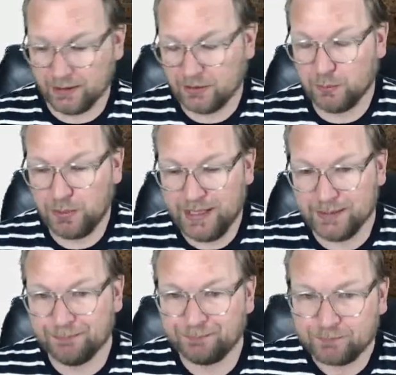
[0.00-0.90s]

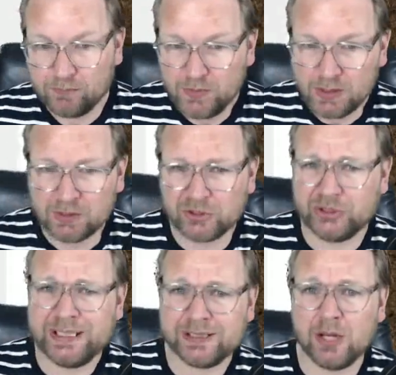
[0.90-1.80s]
complaint. So
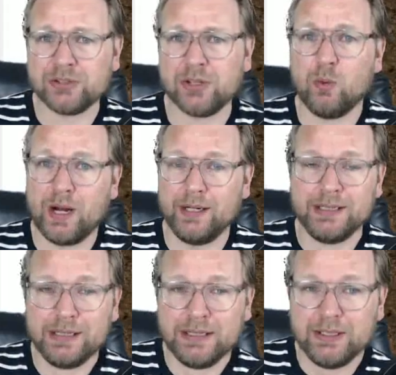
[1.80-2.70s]
that's also why
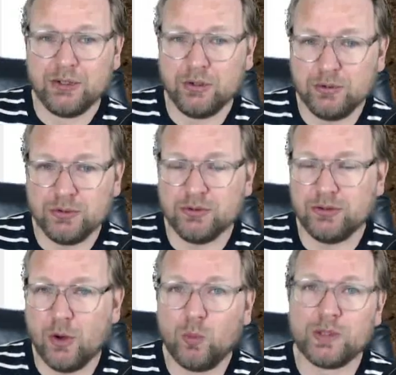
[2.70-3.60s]
you
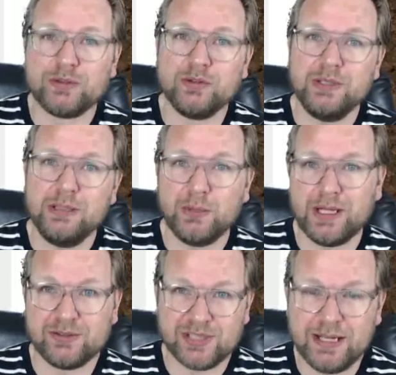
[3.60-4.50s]
don't want to email
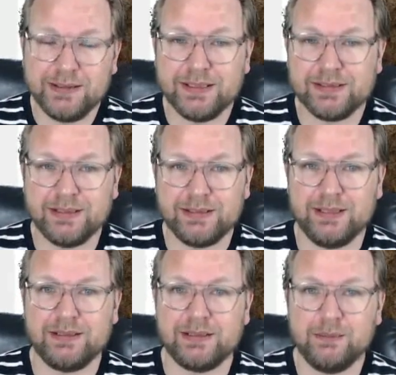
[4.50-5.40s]
outside the
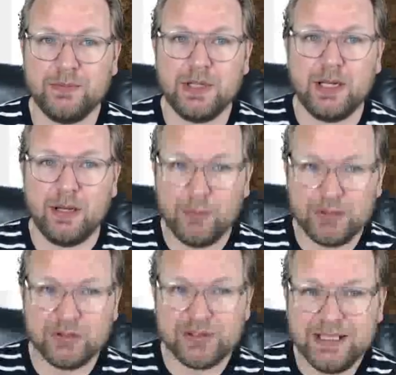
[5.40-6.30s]
system,
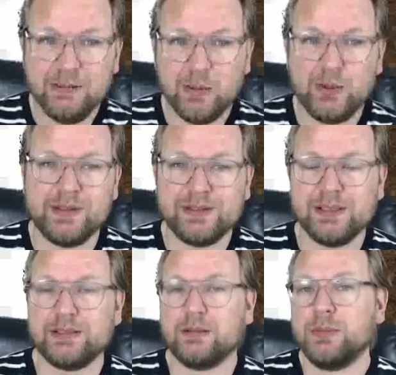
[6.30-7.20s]
but just email with the
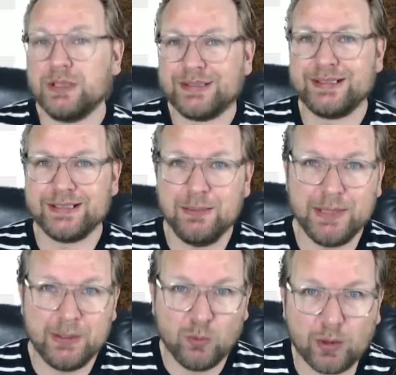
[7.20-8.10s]
system because it
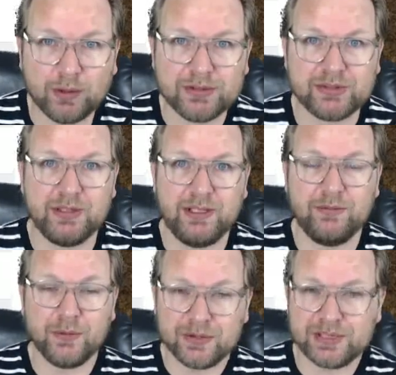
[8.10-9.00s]
simply works.
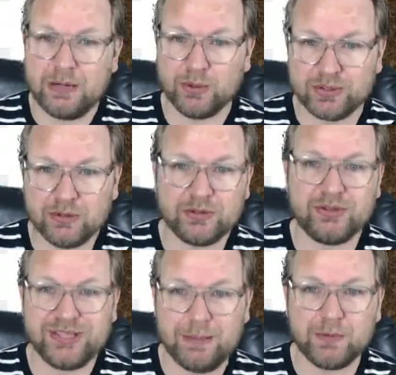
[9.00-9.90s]
First, I was also
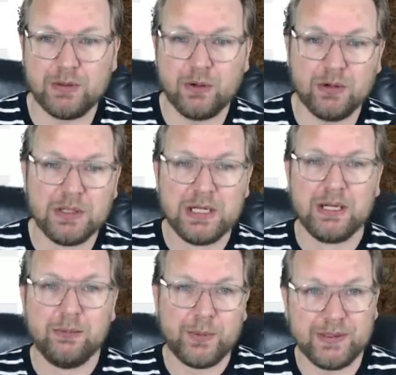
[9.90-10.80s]
skeptical,
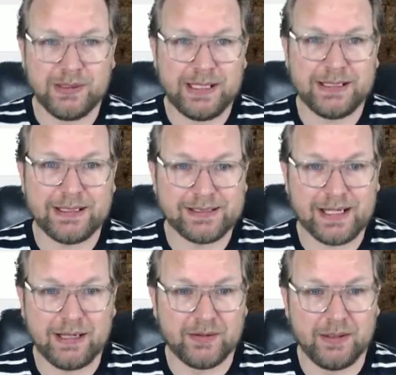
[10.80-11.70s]
but like I
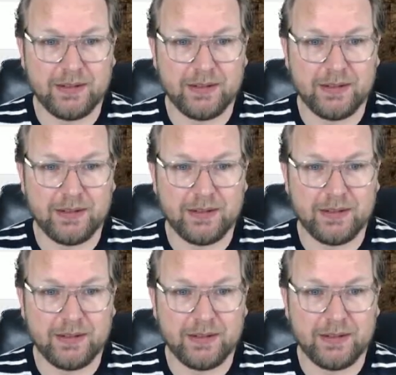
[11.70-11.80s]
said,